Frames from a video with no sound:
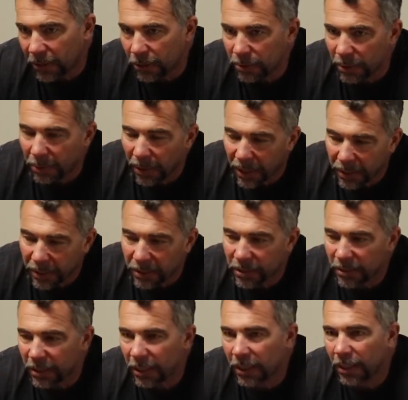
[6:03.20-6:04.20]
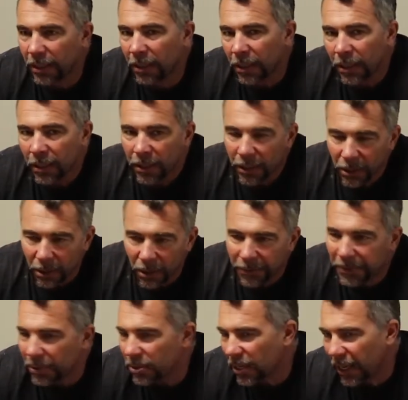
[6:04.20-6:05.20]
because we wanted to see,
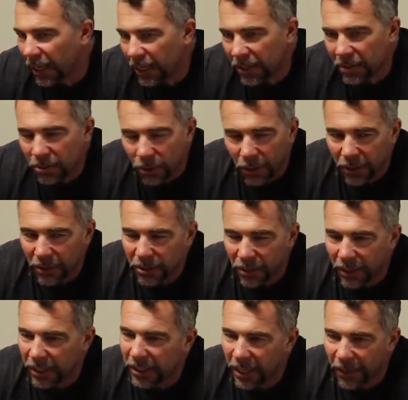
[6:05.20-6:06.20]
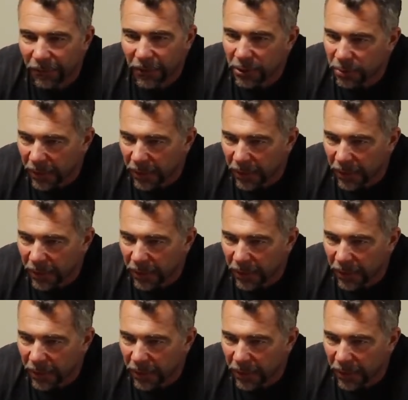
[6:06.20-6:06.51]
if there's any sort of difference.